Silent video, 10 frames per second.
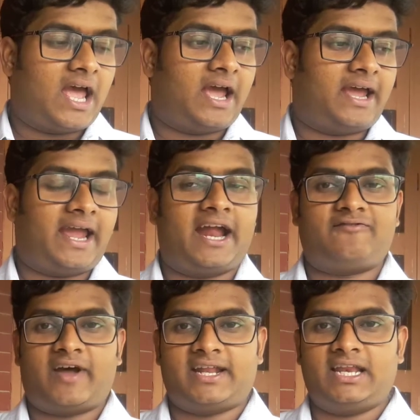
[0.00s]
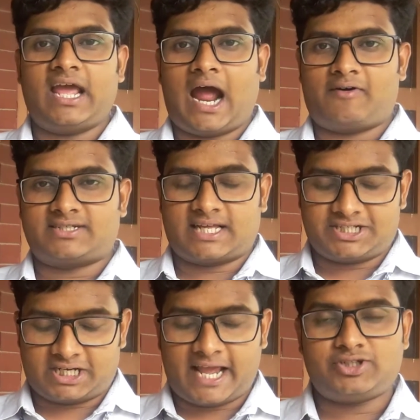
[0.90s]
and finally our
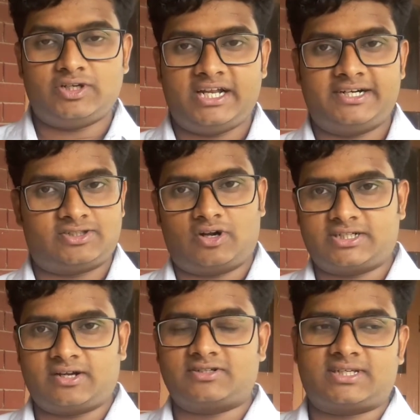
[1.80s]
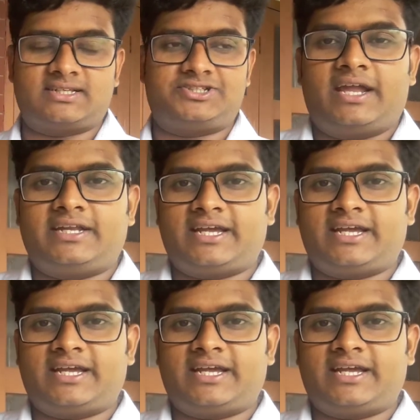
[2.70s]
suggestion. Actually, it's not our suggestion.